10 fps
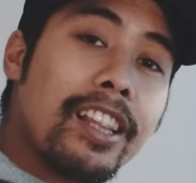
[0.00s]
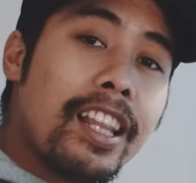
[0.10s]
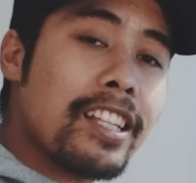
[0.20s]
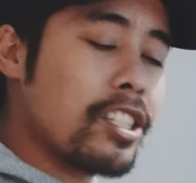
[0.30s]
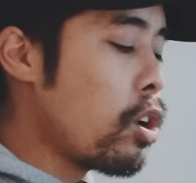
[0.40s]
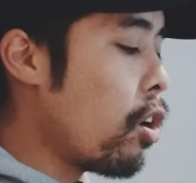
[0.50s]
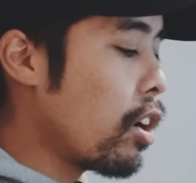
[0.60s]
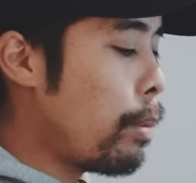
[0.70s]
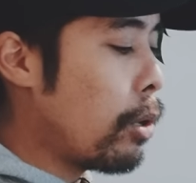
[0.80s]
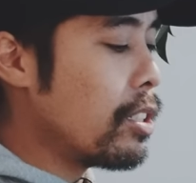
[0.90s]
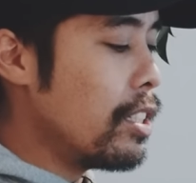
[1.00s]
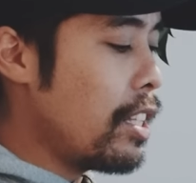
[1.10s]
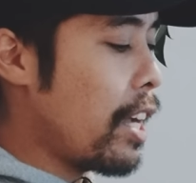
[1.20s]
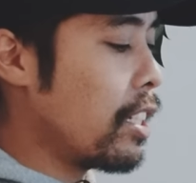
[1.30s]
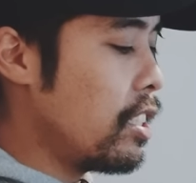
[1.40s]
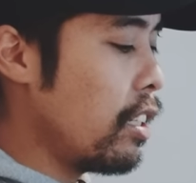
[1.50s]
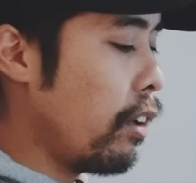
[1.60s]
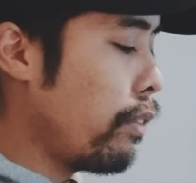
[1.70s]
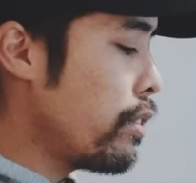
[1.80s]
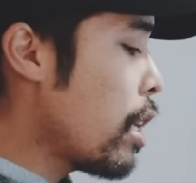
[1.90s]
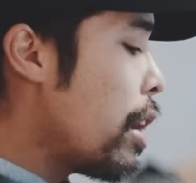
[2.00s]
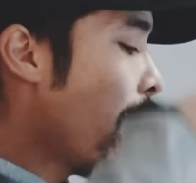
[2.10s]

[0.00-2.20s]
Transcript: let's talk about the negatives.